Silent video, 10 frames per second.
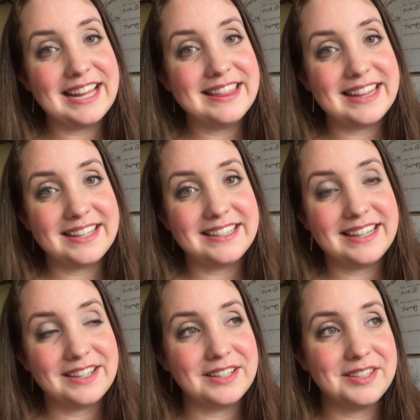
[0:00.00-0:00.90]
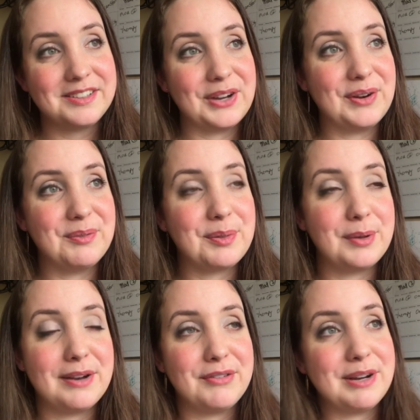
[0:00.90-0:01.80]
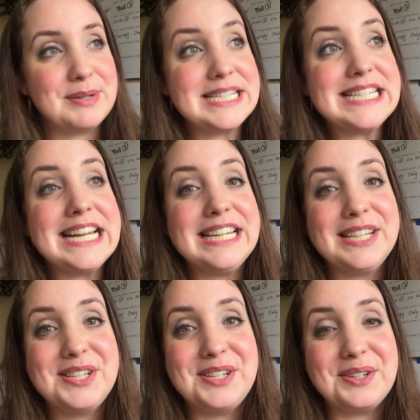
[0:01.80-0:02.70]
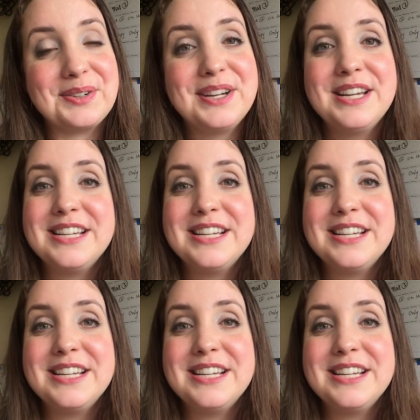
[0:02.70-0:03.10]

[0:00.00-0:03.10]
and then I could go on with whatever I was intending to do.